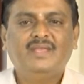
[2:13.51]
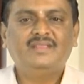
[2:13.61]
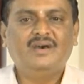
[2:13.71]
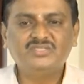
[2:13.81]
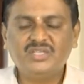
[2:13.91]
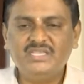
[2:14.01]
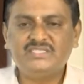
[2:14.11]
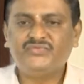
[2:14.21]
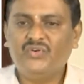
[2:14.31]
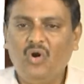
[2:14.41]
The answer is
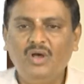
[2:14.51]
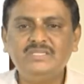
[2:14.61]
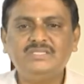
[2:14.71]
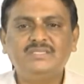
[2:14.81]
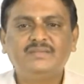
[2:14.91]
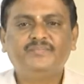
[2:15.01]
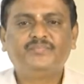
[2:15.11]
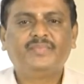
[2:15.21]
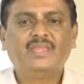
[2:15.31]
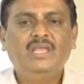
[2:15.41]
false.
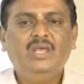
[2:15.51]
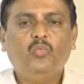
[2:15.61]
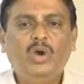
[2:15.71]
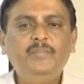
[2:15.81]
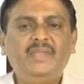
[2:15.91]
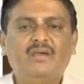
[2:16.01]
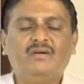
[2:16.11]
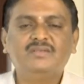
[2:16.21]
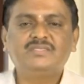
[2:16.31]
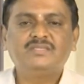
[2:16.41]
Why?
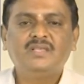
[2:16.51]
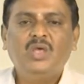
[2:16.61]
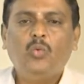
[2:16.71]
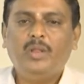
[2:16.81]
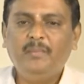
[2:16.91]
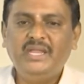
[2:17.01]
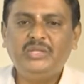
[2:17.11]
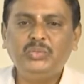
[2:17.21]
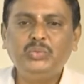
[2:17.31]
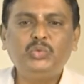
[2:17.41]
Because 1 by
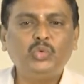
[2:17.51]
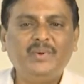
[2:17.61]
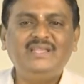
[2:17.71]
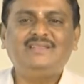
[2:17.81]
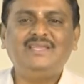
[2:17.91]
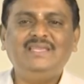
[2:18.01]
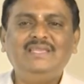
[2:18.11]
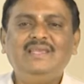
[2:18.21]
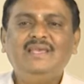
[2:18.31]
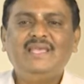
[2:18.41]
2, 2 by
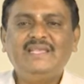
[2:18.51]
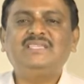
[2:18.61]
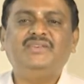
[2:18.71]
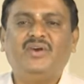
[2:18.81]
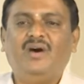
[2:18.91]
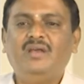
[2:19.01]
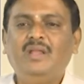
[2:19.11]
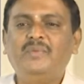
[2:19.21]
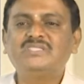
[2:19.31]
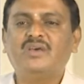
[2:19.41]
3 etc.
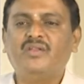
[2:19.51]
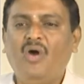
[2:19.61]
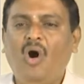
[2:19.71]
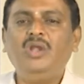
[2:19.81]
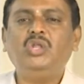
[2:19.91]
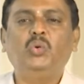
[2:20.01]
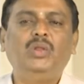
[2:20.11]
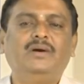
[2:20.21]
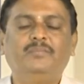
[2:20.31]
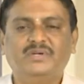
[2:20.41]
numbers are not whole
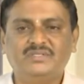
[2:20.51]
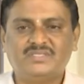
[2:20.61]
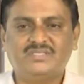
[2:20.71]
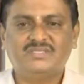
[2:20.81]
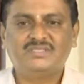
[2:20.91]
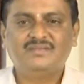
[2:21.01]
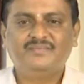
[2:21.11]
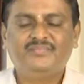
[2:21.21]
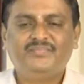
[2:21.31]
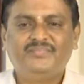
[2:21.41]
numbers.
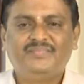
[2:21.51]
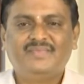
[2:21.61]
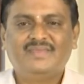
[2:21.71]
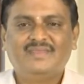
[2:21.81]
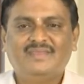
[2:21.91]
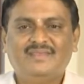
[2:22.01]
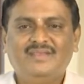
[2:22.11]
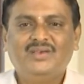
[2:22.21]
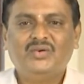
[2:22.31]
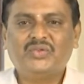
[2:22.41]

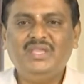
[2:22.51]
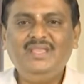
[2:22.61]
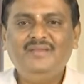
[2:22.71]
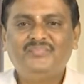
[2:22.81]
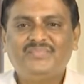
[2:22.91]
Okay.